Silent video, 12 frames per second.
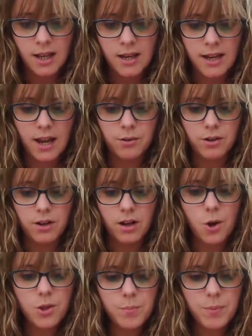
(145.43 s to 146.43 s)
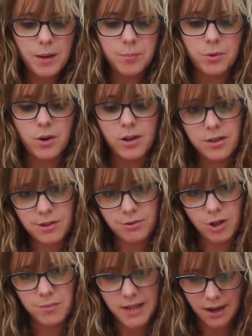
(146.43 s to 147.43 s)
Now, other people and other
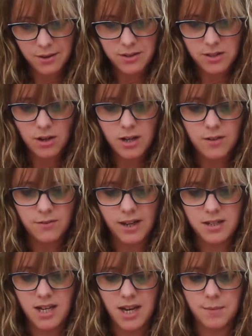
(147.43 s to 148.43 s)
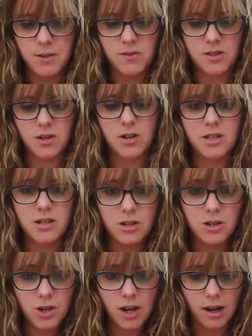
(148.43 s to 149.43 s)
groups outside of our teams have started
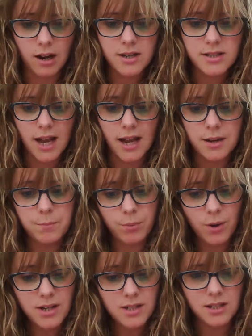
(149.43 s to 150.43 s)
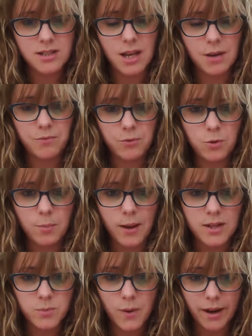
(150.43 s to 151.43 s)
to look at us and embrace that same
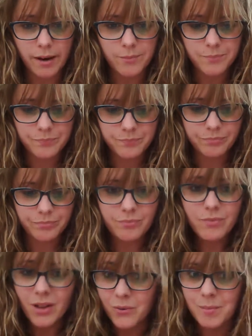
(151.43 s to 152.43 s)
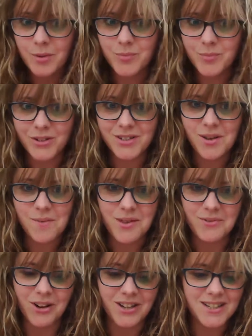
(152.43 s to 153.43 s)
format as well. We must be doing
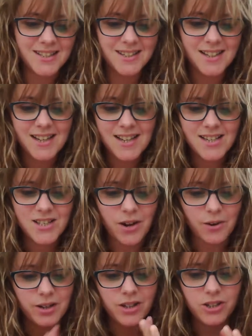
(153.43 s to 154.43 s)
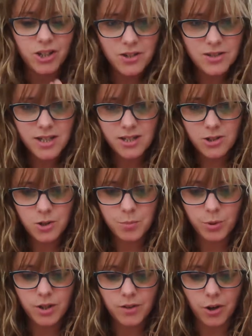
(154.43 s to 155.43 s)
something right. So use this as your
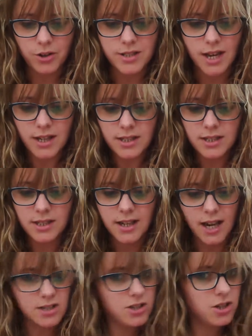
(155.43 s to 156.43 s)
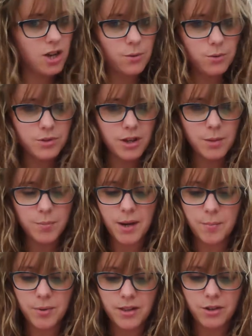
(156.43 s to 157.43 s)
point of contact, get to know all the other
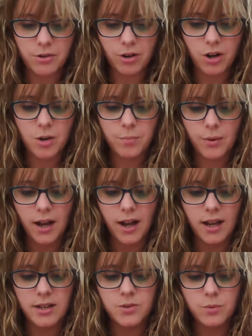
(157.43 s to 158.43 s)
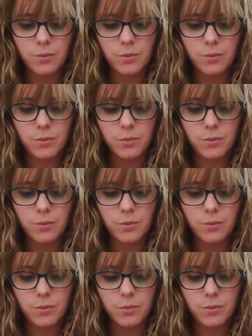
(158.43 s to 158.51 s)
people in the group, and